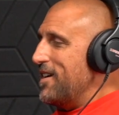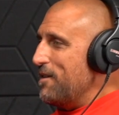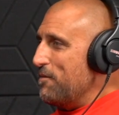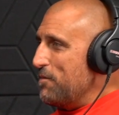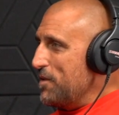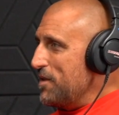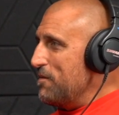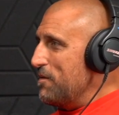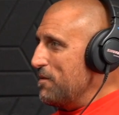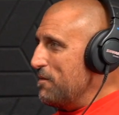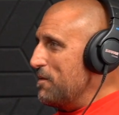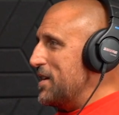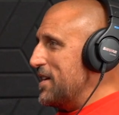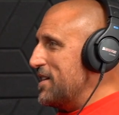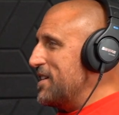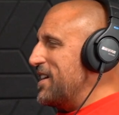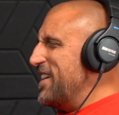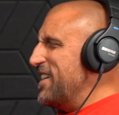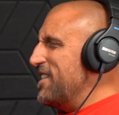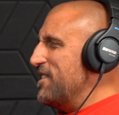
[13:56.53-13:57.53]
we could
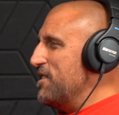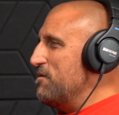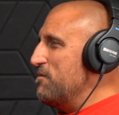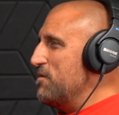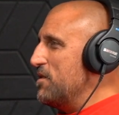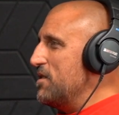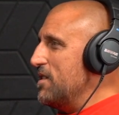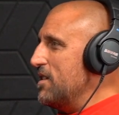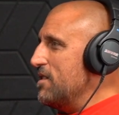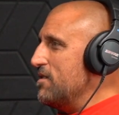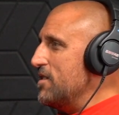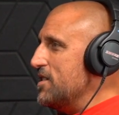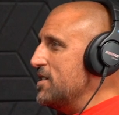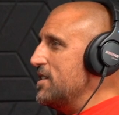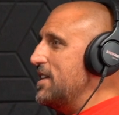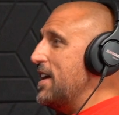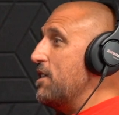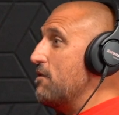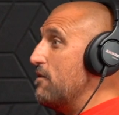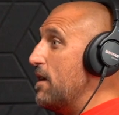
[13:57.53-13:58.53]
kind of lead
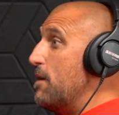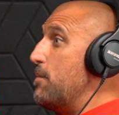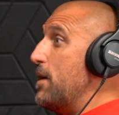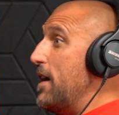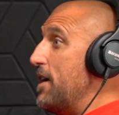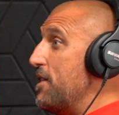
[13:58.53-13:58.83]
down the right path.